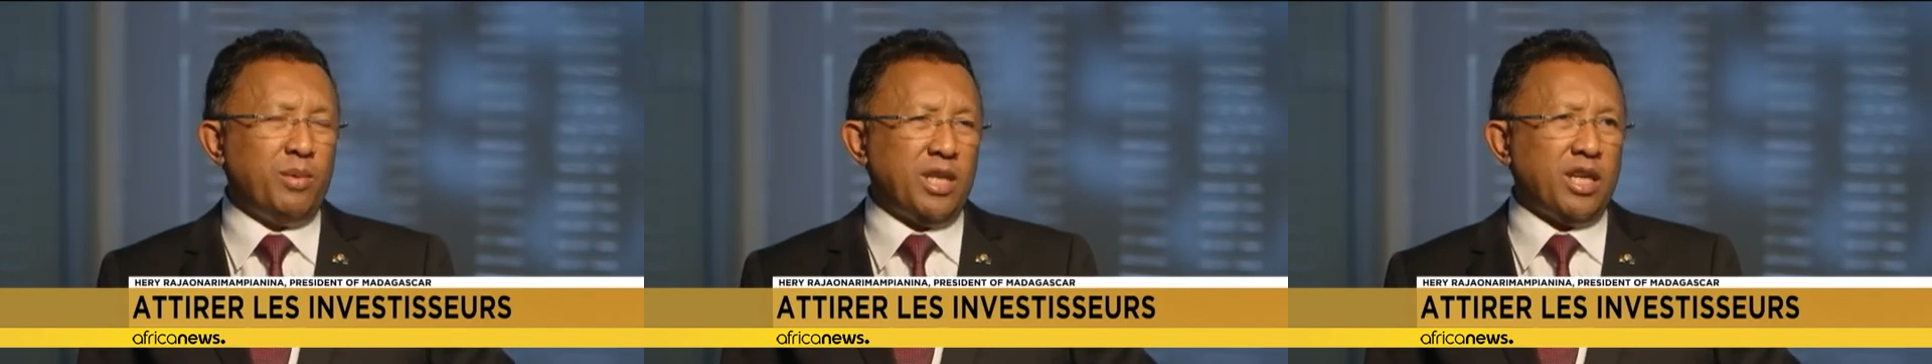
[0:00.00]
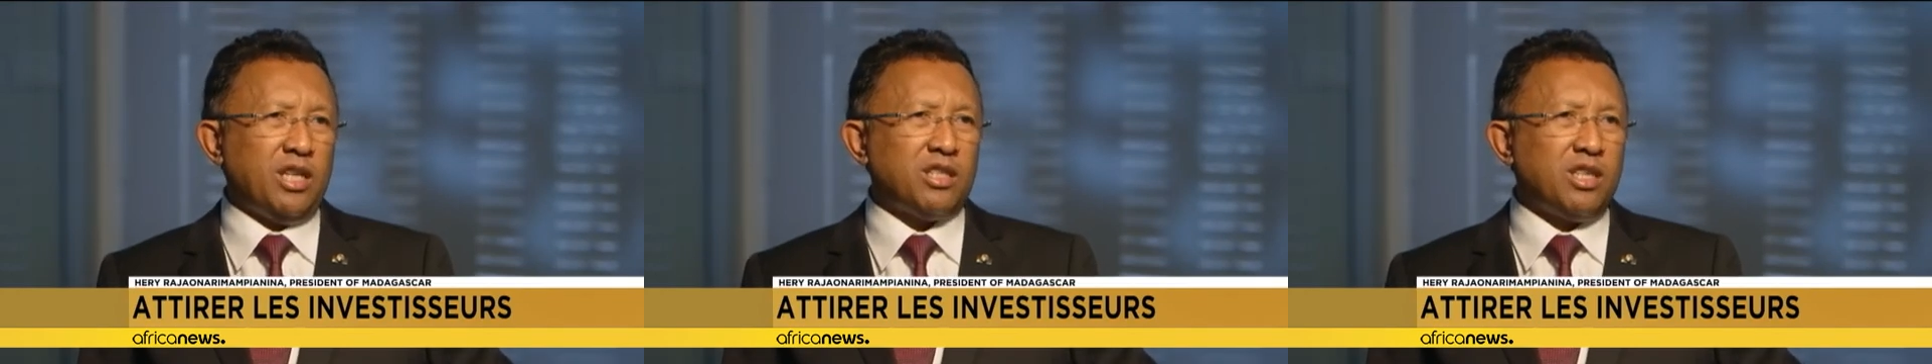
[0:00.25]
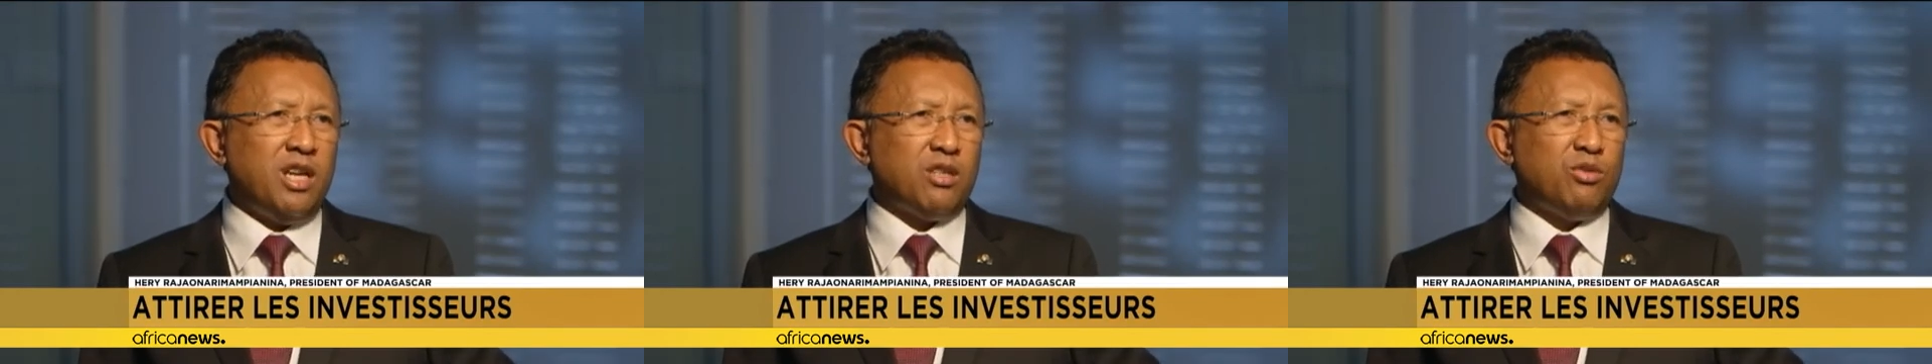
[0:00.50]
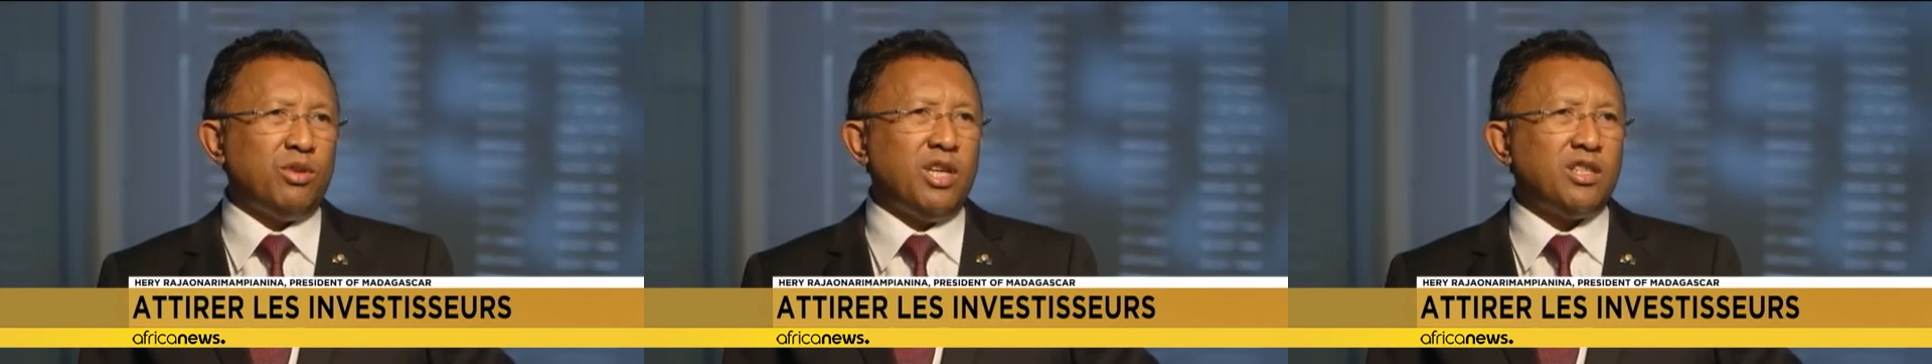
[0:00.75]
first of
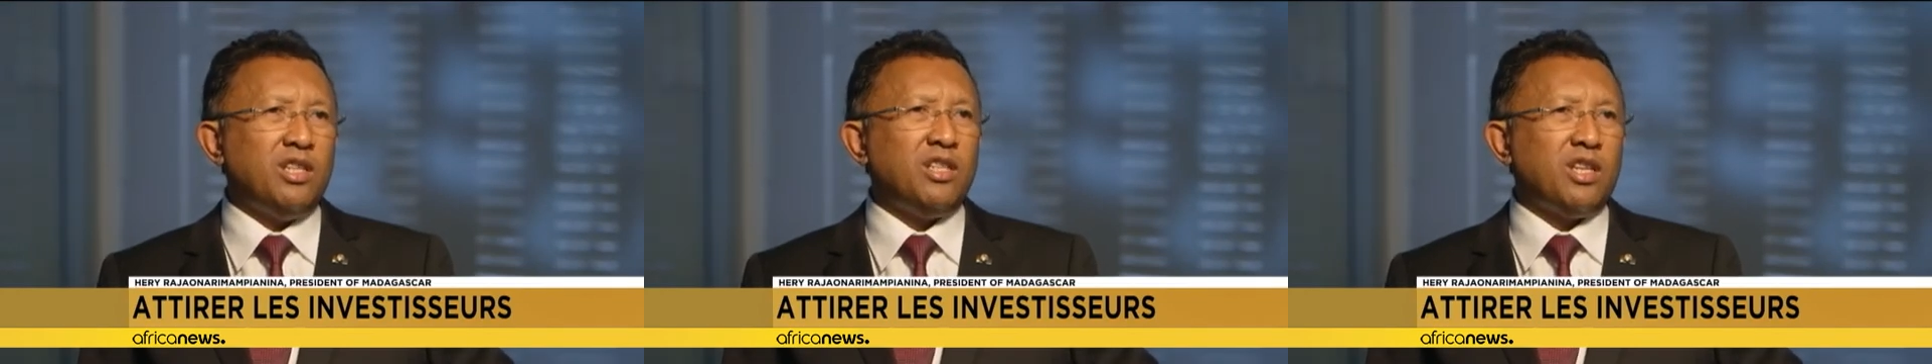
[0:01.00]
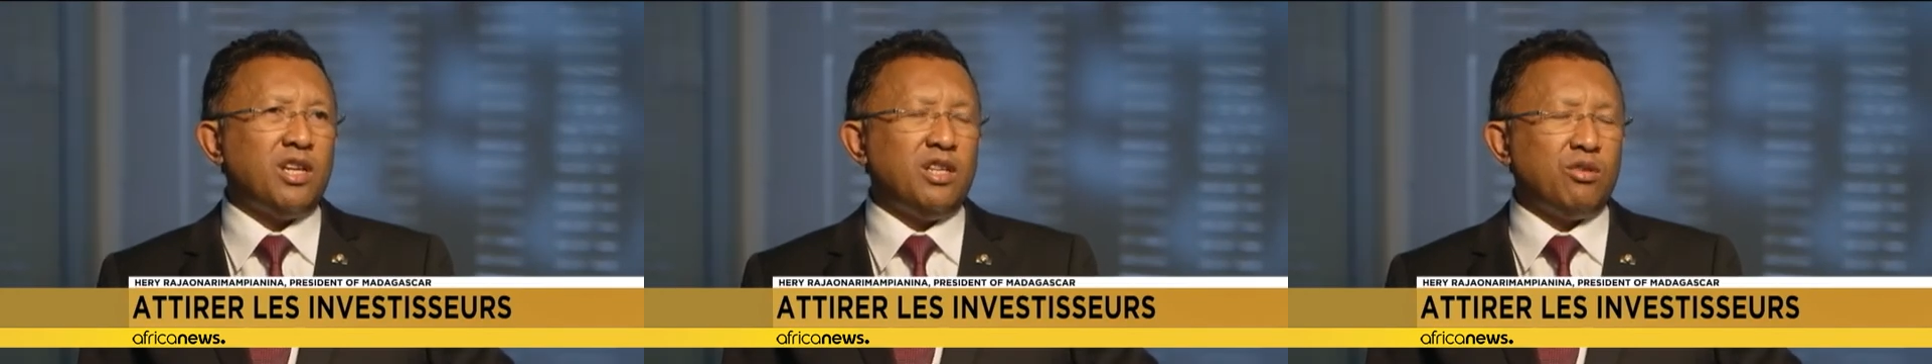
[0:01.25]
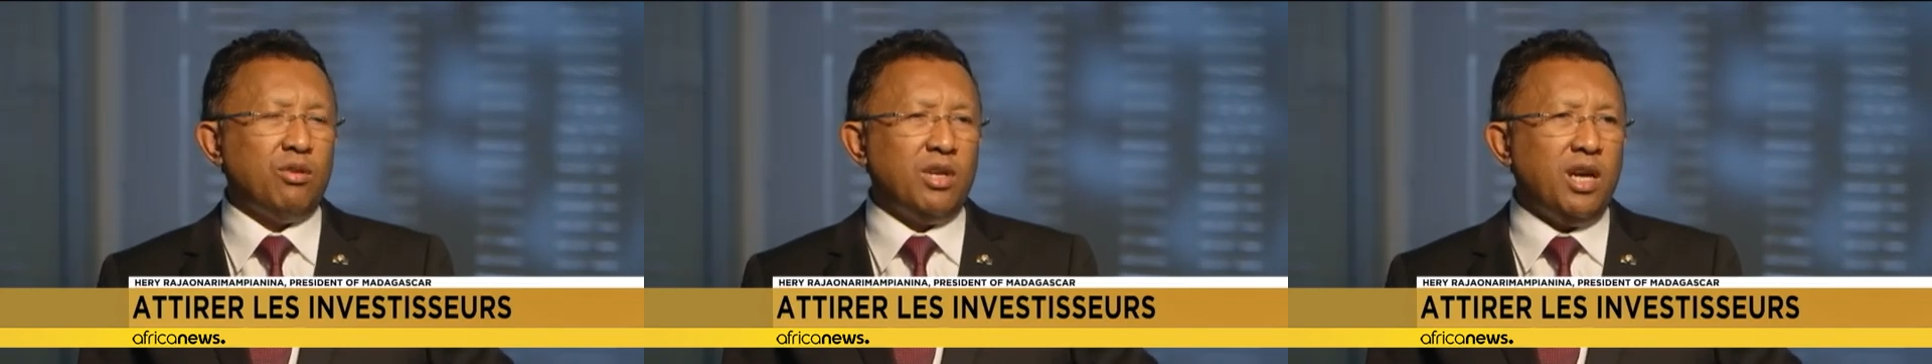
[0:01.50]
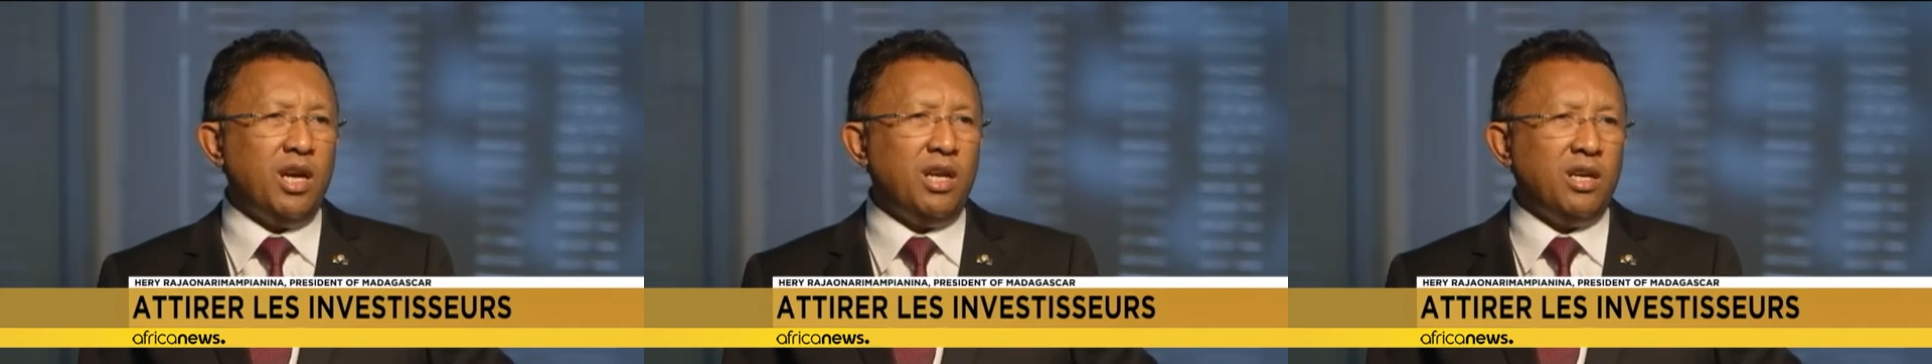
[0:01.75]
all, Madagascar's
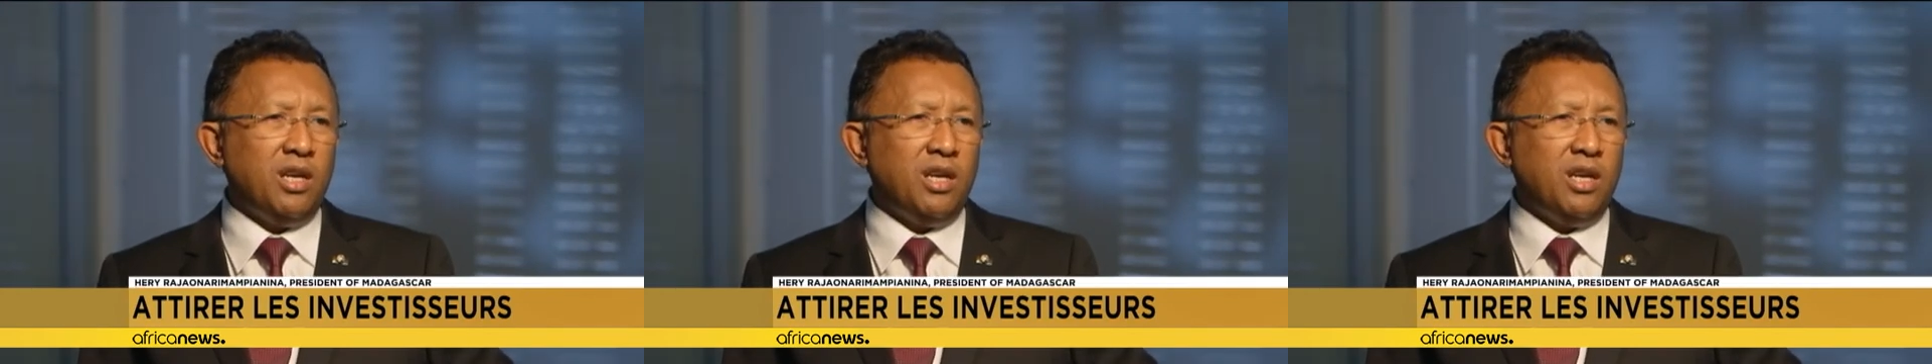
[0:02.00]
return